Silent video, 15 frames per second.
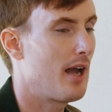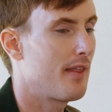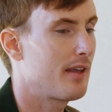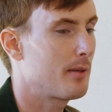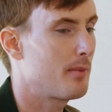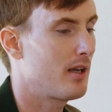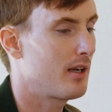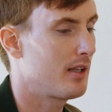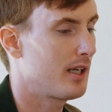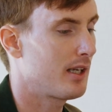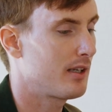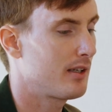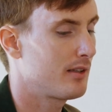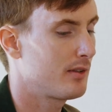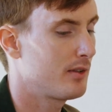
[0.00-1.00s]
I think about it
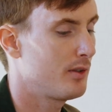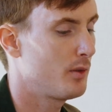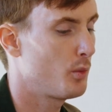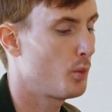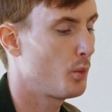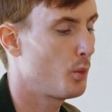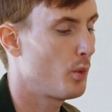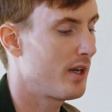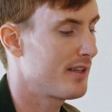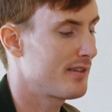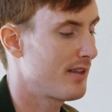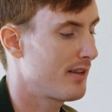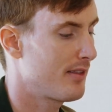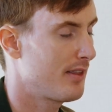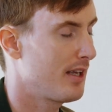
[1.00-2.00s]
like, what is
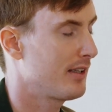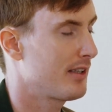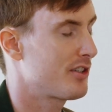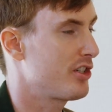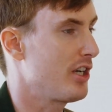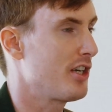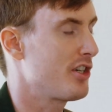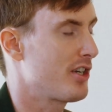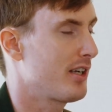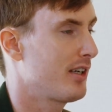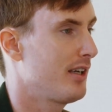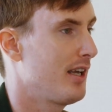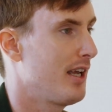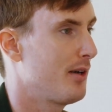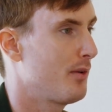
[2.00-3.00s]
the thing that's
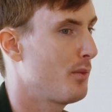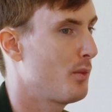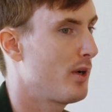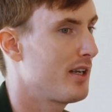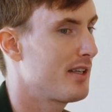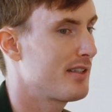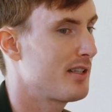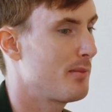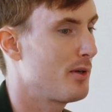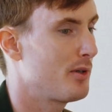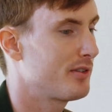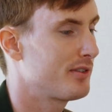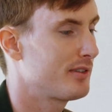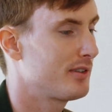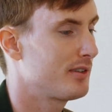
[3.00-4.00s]
changing, and what is the
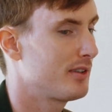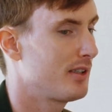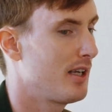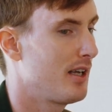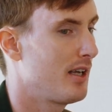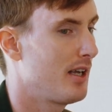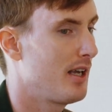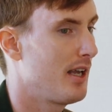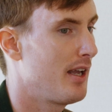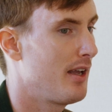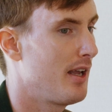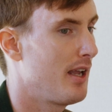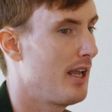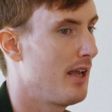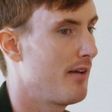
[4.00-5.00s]
most
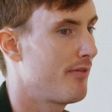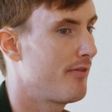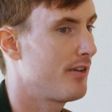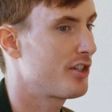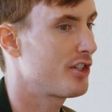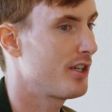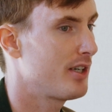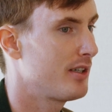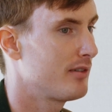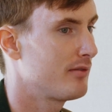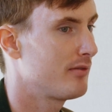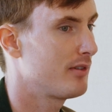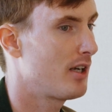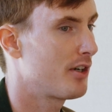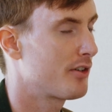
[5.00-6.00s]
efficient,
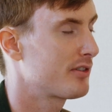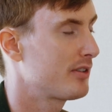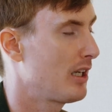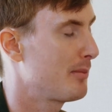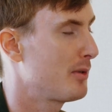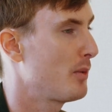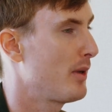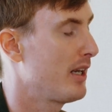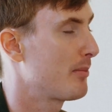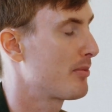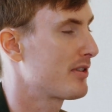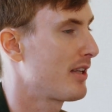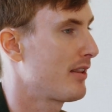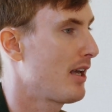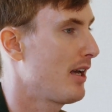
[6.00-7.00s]
understandable way to
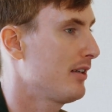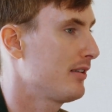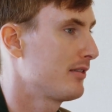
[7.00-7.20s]
present that?